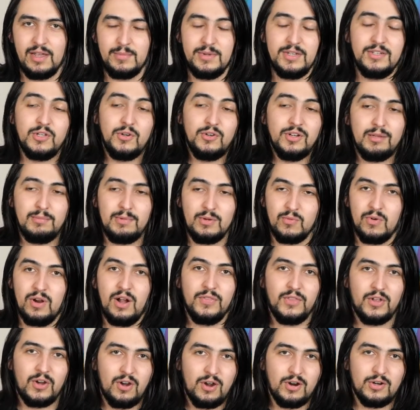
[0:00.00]
I mean, don't get me
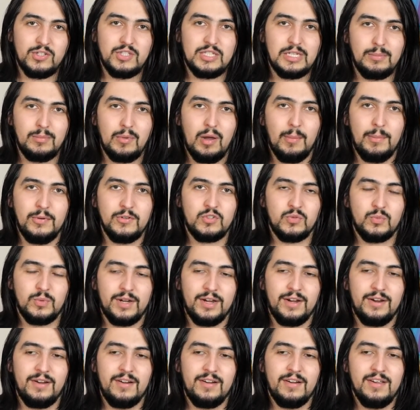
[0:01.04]
wrong, there are some moments
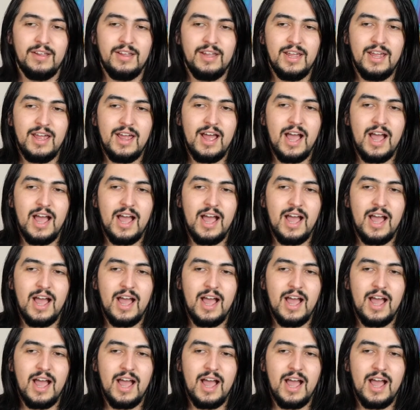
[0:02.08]
where